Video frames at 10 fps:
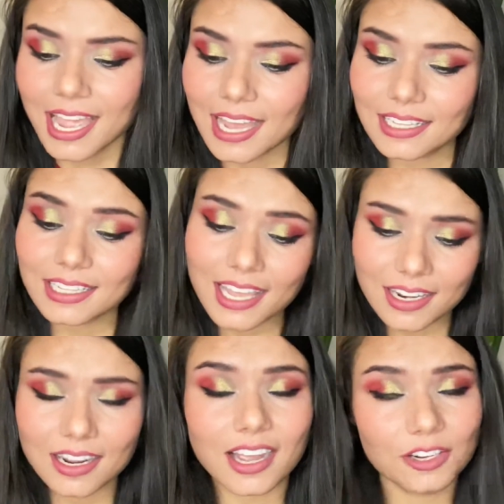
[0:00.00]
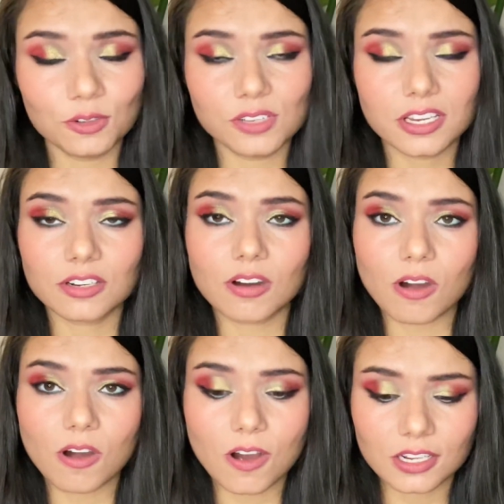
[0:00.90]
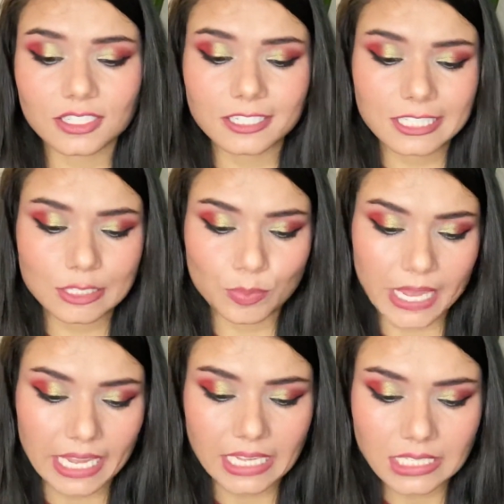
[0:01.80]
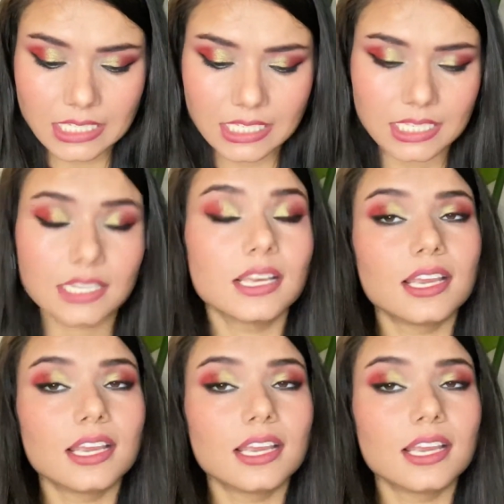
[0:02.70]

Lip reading: And then I rolled in all spades,